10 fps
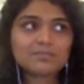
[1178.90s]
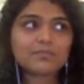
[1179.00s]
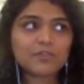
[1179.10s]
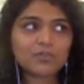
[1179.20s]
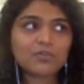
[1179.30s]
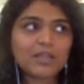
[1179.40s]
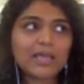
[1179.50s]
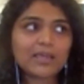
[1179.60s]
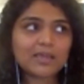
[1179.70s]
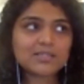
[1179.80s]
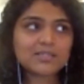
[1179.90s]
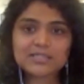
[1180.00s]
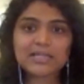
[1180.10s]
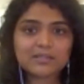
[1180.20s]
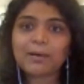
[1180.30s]
like it's
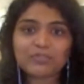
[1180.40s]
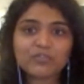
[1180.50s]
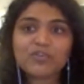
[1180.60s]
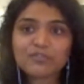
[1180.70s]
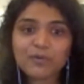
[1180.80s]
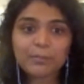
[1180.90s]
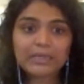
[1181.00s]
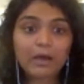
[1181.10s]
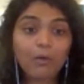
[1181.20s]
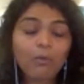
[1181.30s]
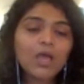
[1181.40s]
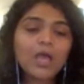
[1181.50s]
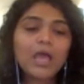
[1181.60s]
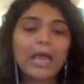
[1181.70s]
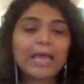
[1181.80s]
like the mantra for me now.
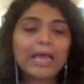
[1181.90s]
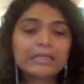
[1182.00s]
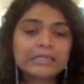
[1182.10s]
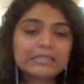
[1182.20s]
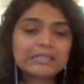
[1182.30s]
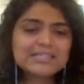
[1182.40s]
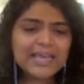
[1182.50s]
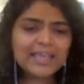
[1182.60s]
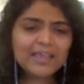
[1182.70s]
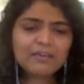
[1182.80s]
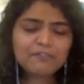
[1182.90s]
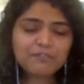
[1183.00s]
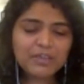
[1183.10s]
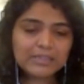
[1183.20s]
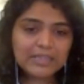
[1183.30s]
And second, I
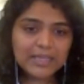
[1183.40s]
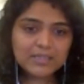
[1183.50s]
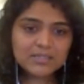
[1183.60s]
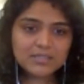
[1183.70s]
feel that